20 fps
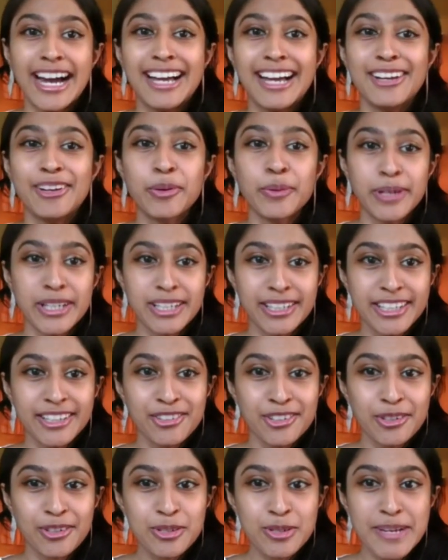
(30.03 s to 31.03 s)
I'll
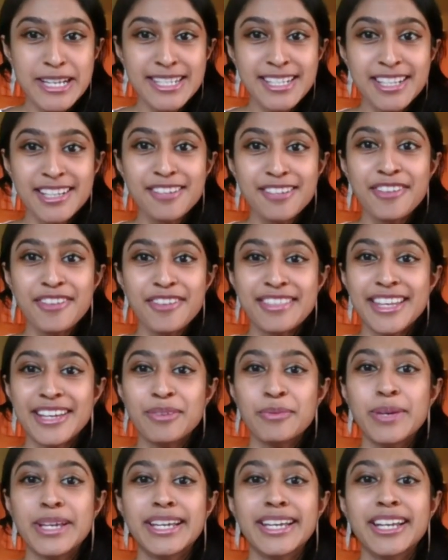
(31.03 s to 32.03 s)
quickly introduce myself, and
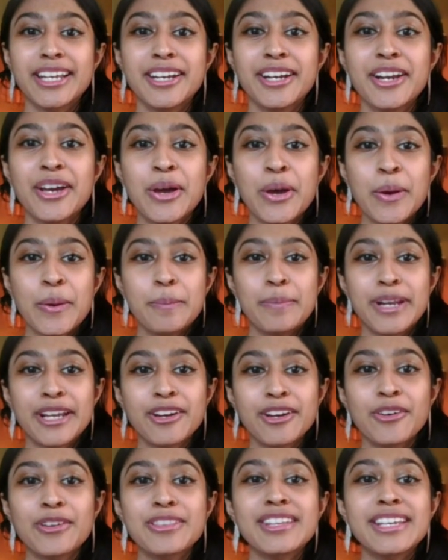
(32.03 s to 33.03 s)
then we can bring
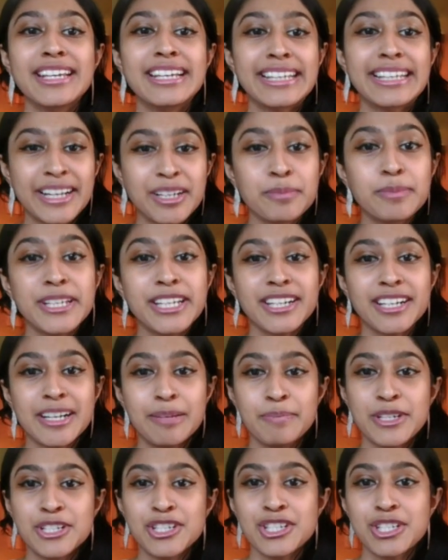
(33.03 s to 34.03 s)
on the incredibly
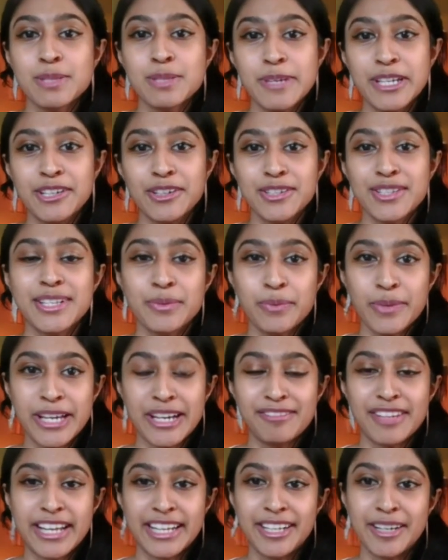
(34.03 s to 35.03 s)
accomplished speakers that we have
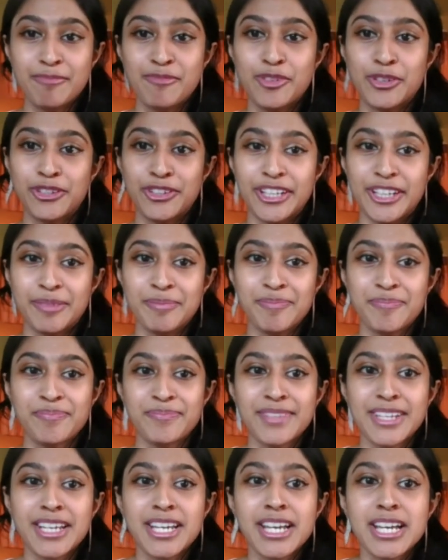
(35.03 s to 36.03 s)
lined up for today.
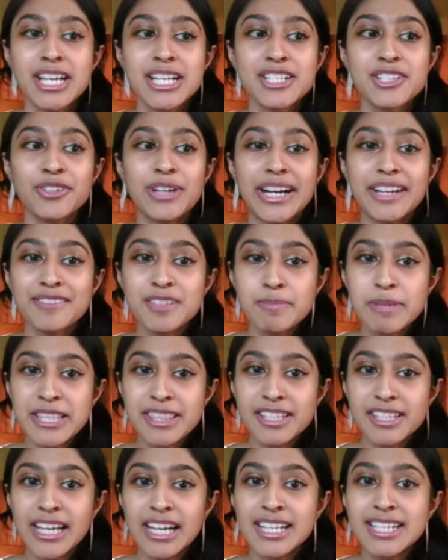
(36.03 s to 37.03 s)
So, I've spent
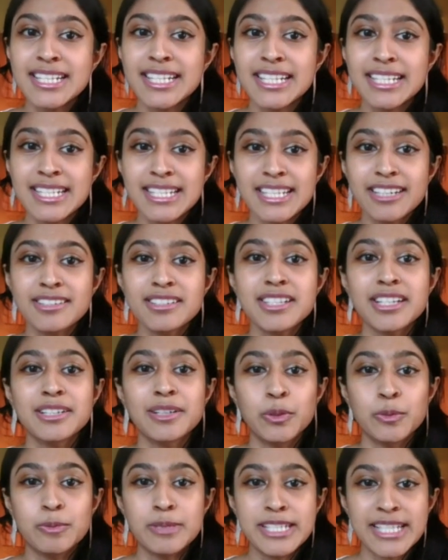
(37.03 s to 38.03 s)
the last 6 years at
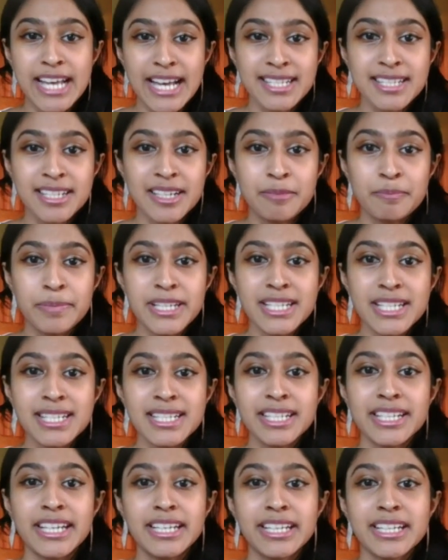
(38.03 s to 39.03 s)
global SaaS companies
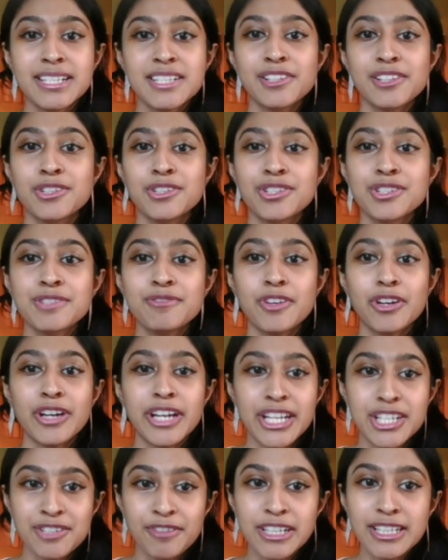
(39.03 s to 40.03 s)
creating solutions for
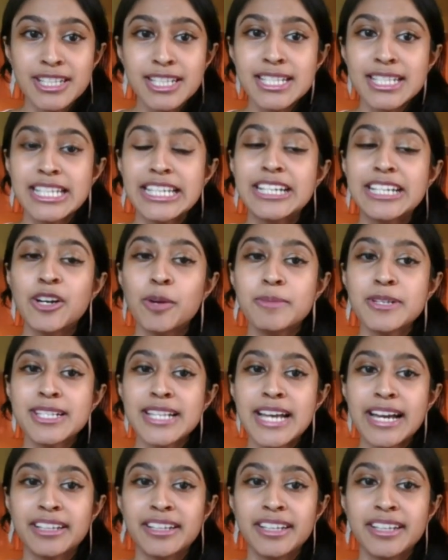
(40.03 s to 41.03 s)
hedge funds, e commerce
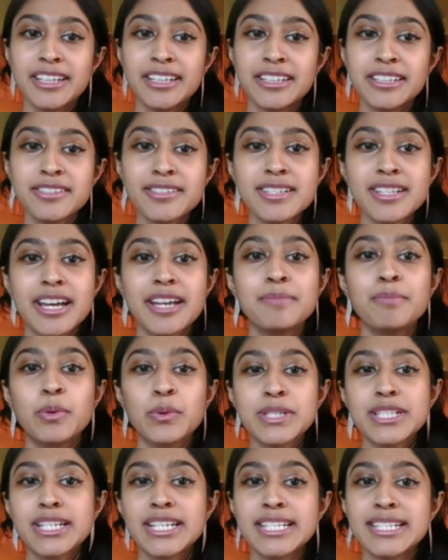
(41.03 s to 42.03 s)
aggregators, and
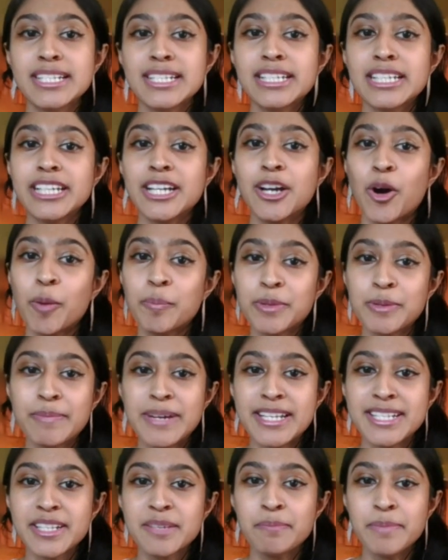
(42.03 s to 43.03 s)
most recently,
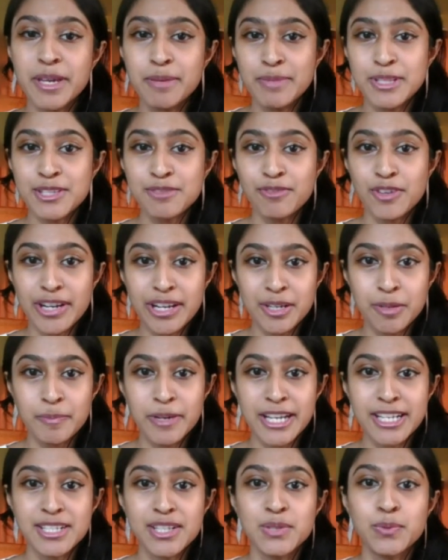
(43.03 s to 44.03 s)
optimizing payments for
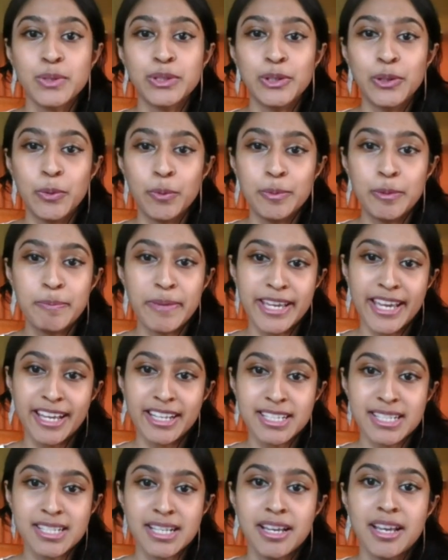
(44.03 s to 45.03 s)
enterprises with Global PayX.